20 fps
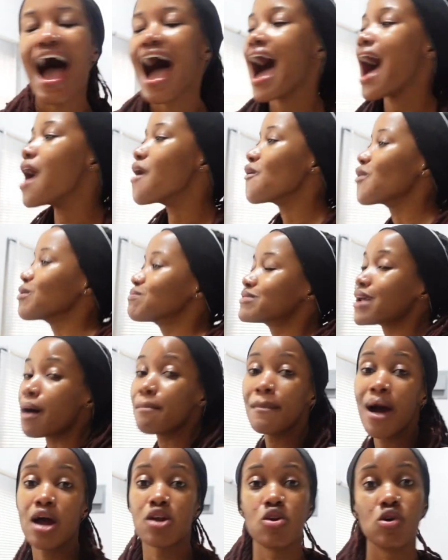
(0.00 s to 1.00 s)
I looked up
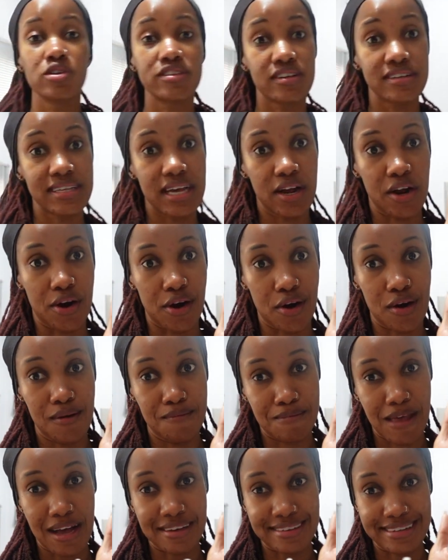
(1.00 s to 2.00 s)
my notes. I was like,
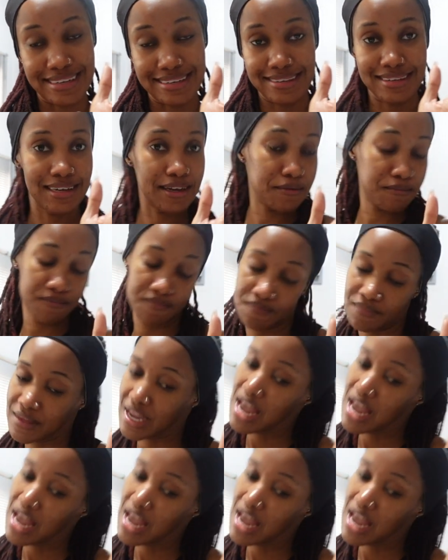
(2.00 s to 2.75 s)
girl, I was listening.